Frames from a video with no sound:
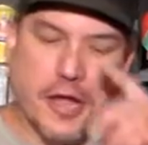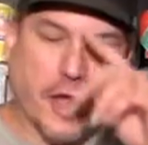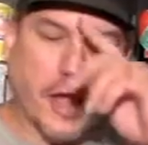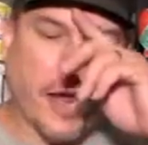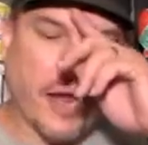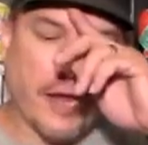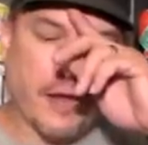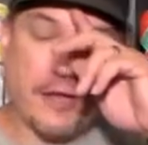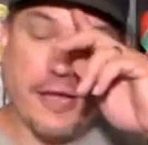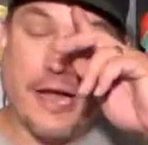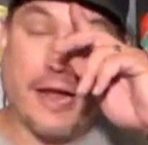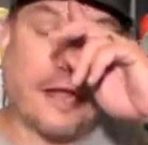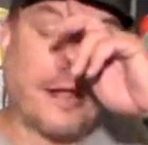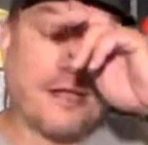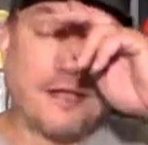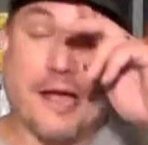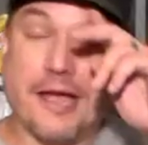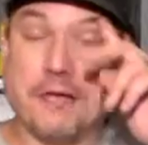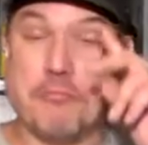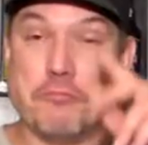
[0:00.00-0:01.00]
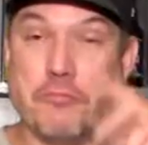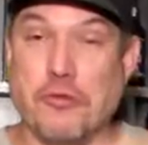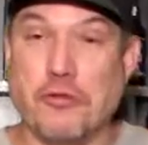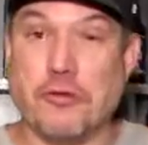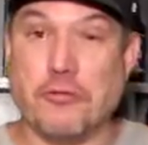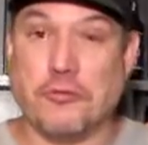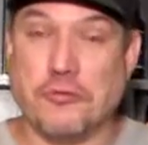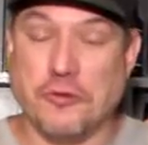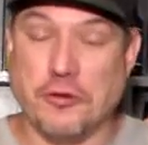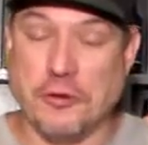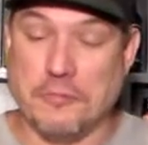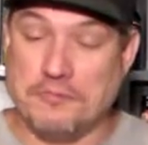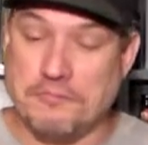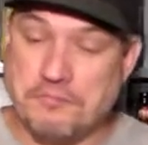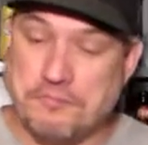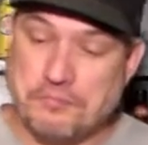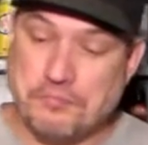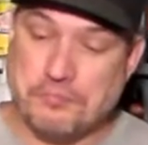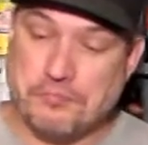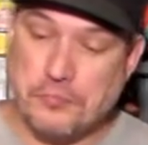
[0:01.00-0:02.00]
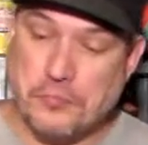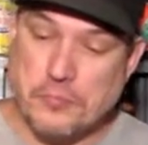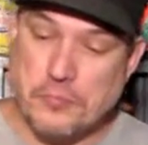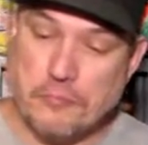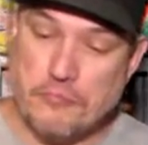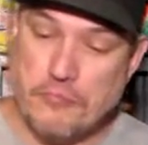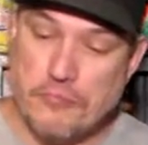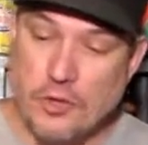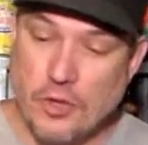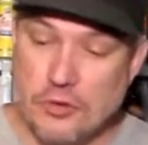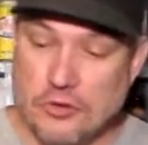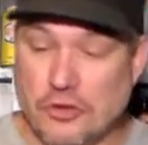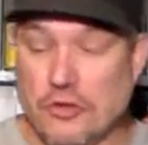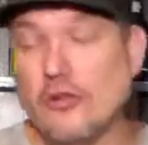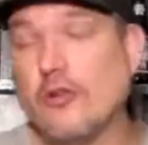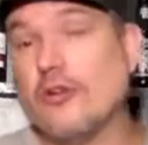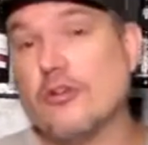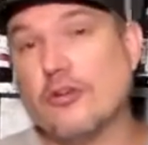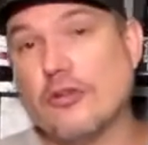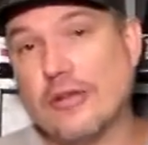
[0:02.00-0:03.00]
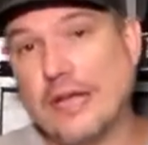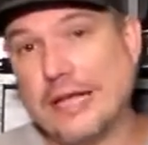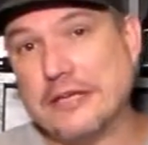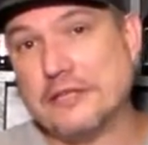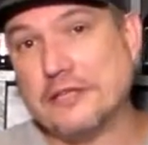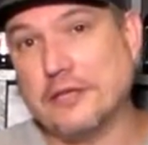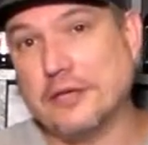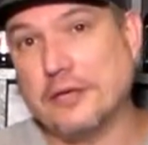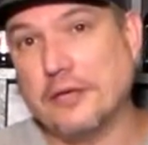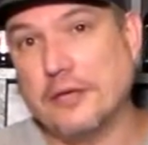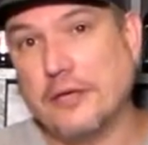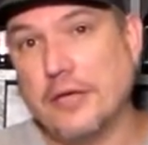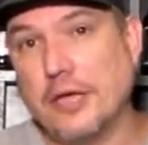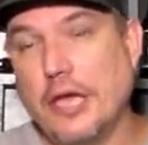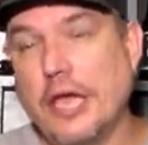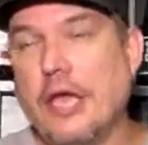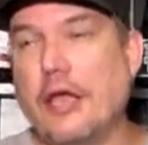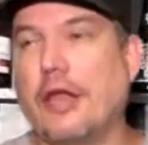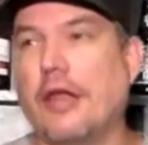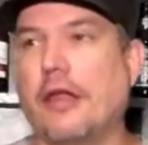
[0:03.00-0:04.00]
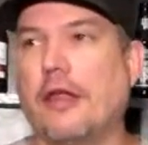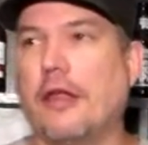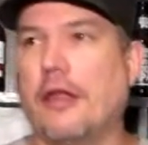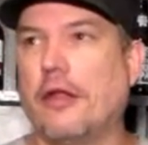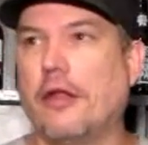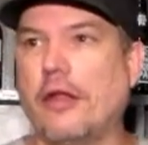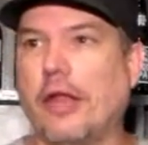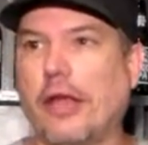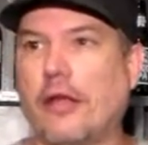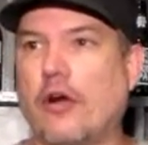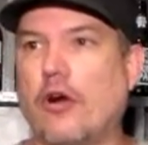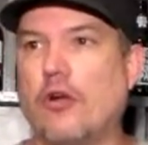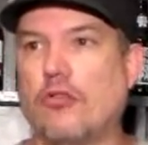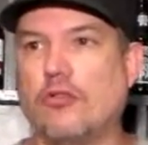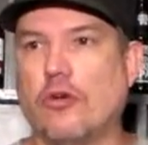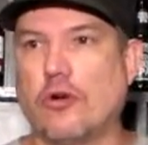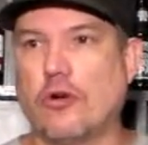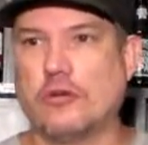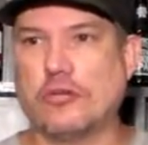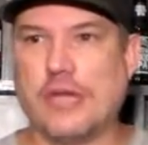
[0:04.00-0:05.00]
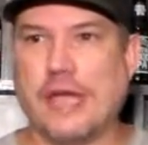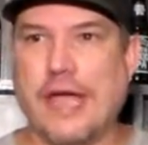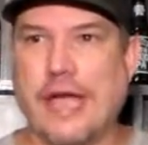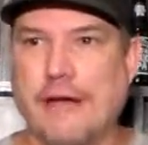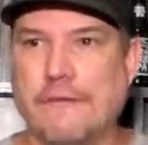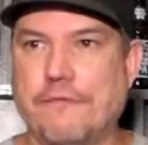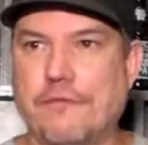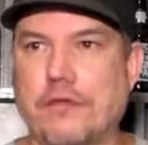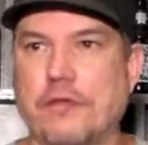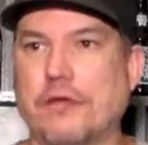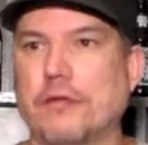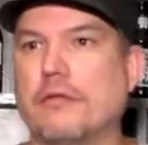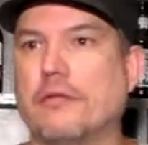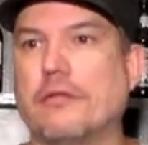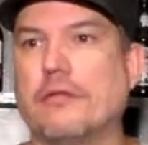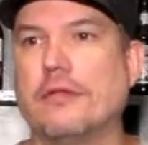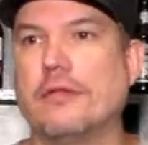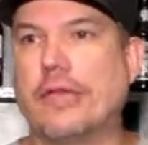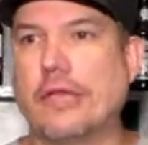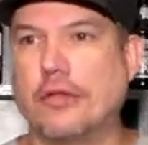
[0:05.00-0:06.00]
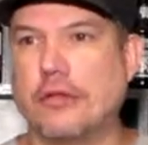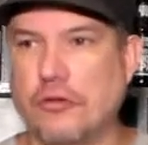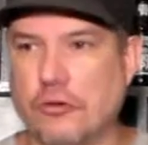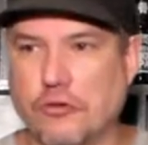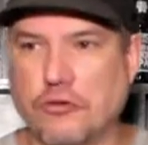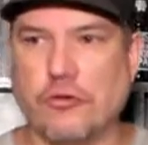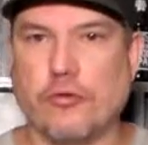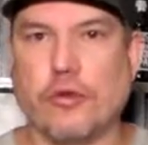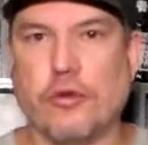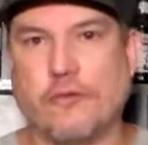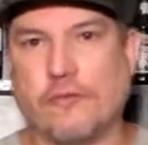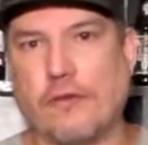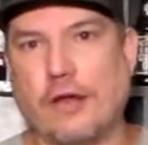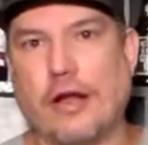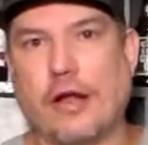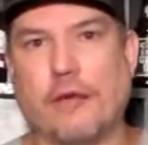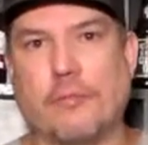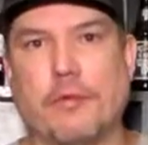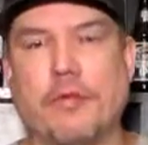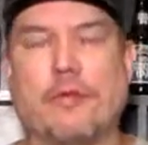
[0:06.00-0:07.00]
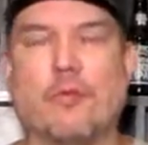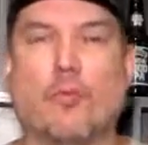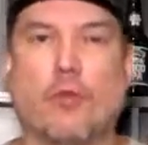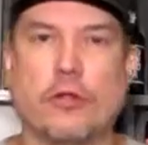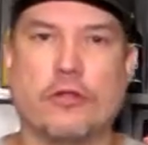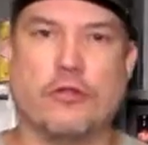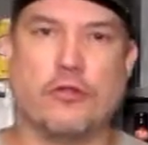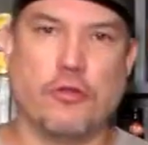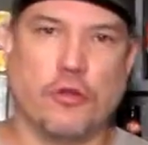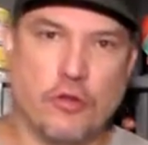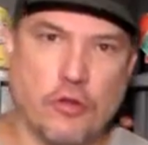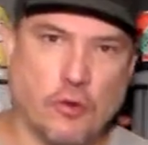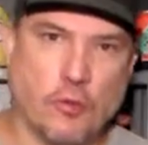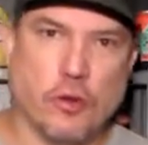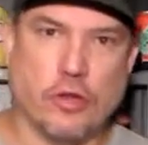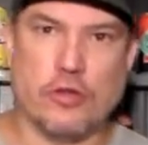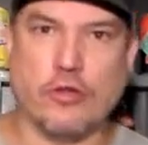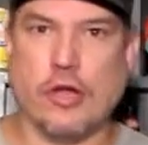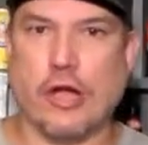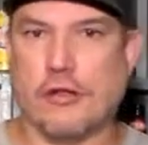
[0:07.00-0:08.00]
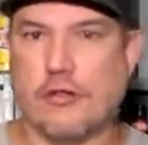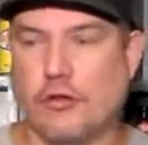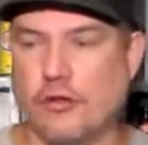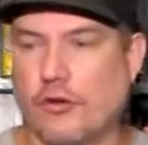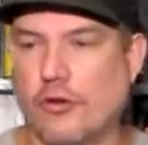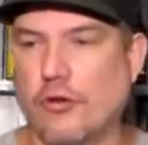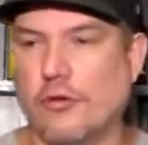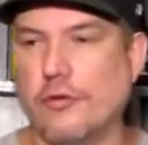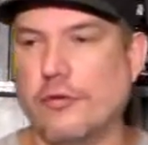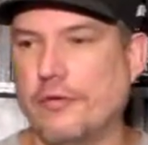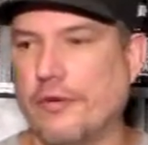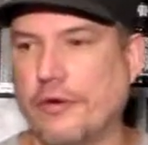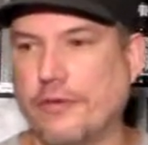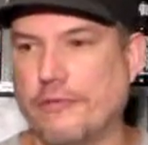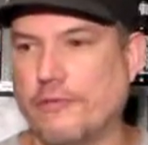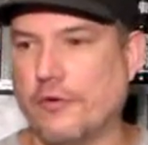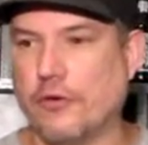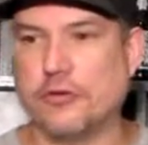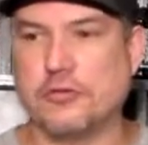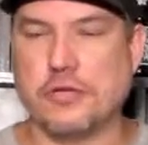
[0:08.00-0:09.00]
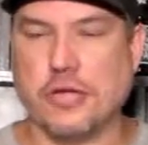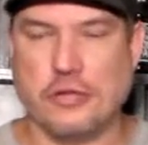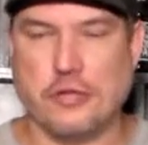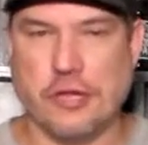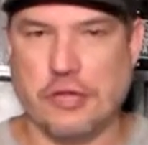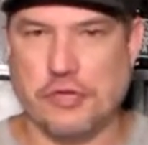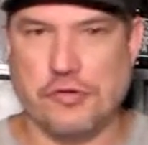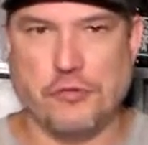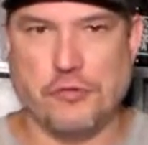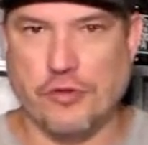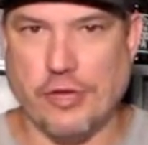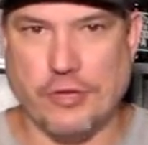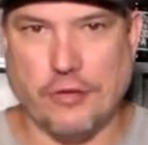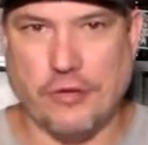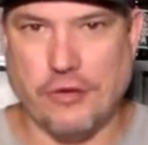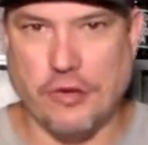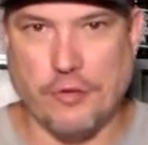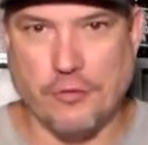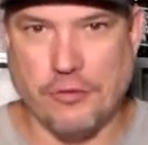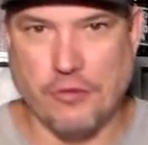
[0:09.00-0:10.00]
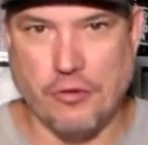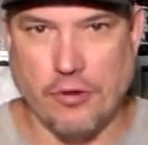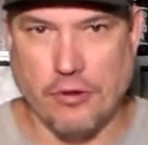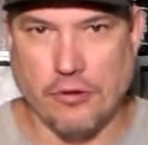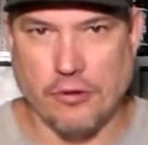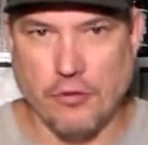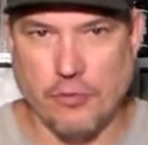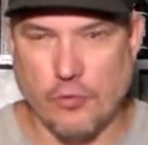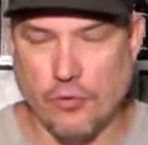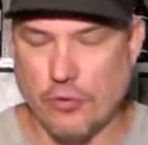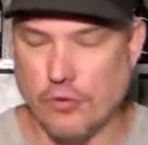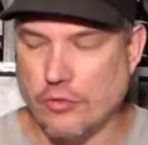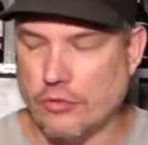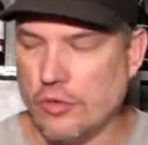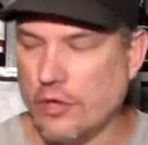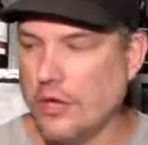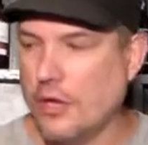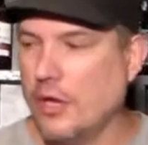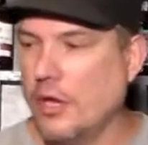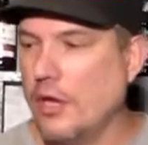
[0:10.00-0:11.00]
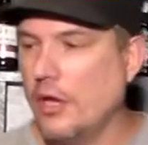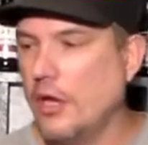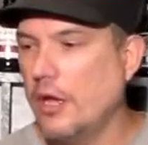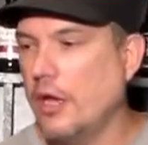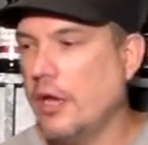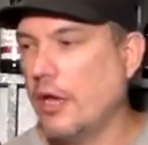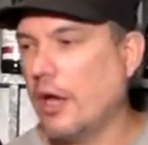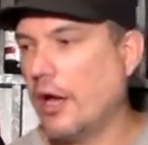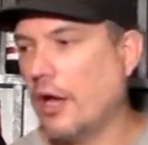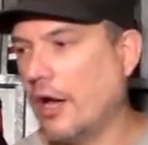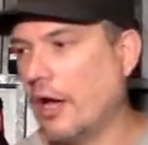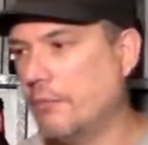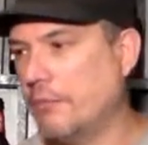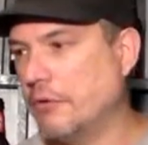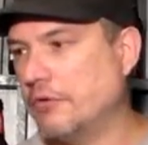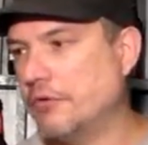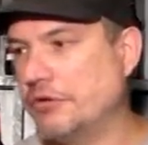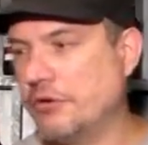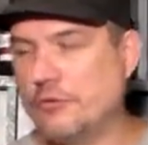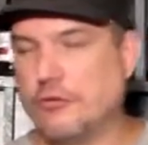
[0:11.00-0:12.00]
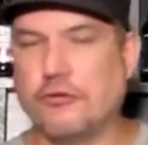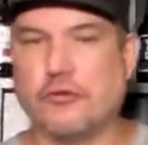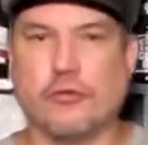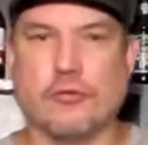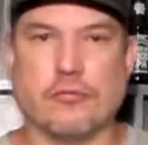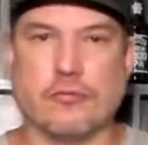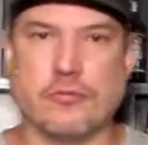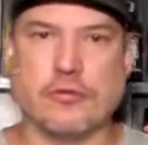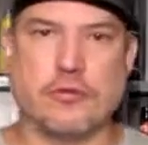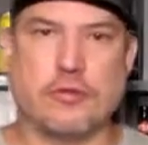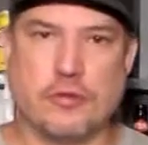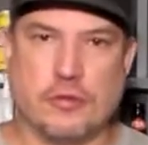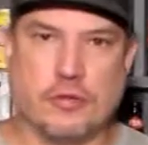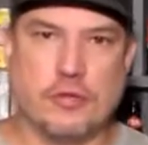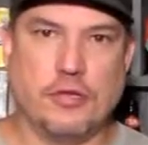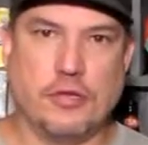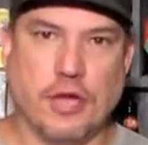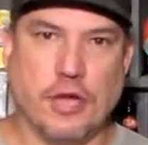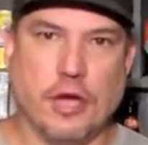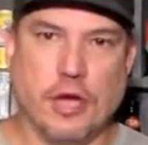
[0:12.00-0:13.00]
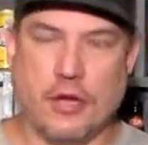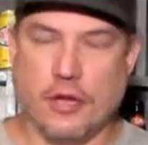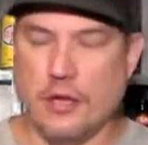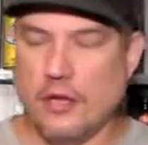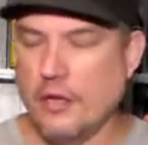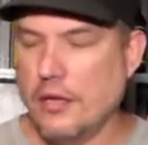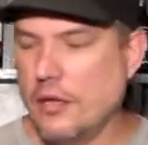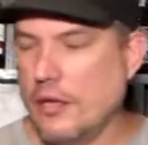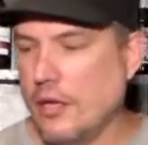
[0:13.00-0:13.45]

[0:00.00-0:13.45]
and kind of yiped too. So she learned her lesson. And like all dogs, they have to get used to the environment and what to do, what not to do. At first, I thought she was like the dumbest dog in the world, but she was still young,